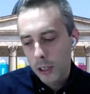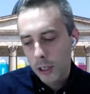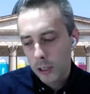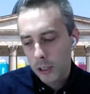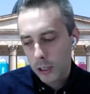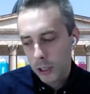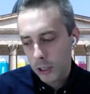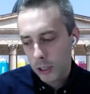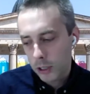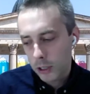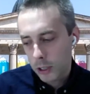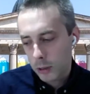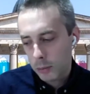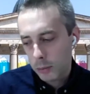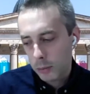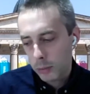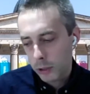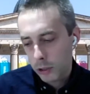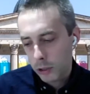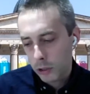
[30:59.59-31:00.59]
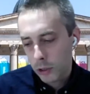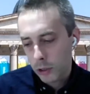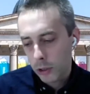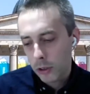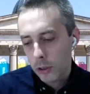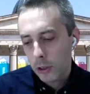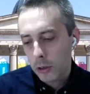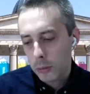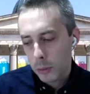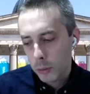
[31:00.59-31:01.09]
as a, as a
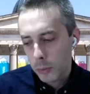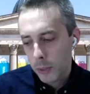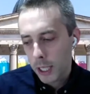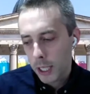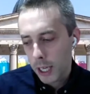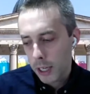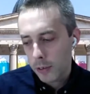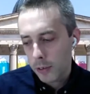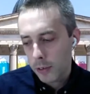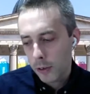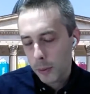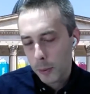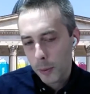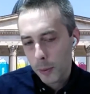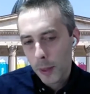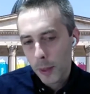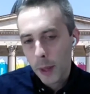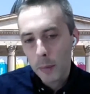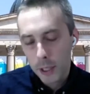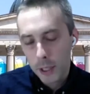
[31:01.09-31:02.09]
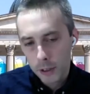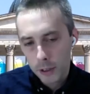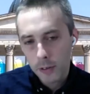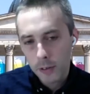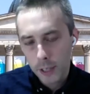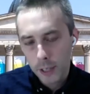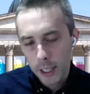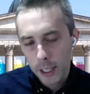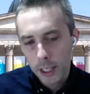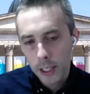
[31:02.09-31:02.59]
control group, but we gave up on that because
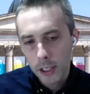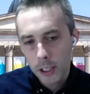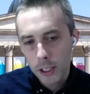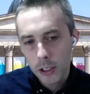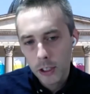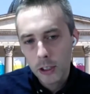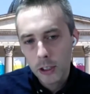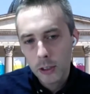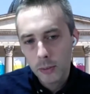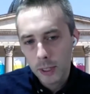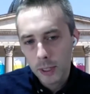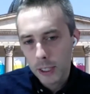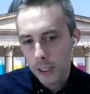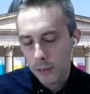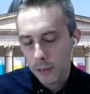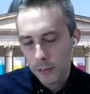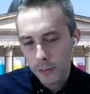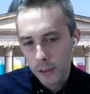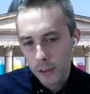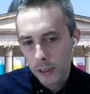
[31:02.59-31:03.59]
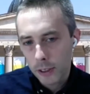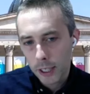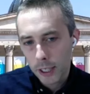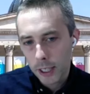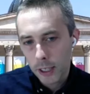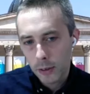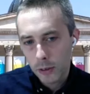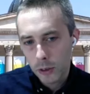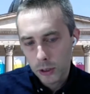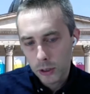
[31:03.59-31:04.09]
of linkage issues, and we didn't
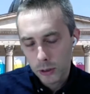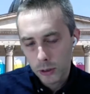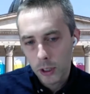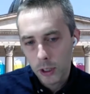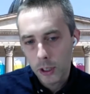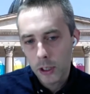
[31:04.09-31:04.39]
like it was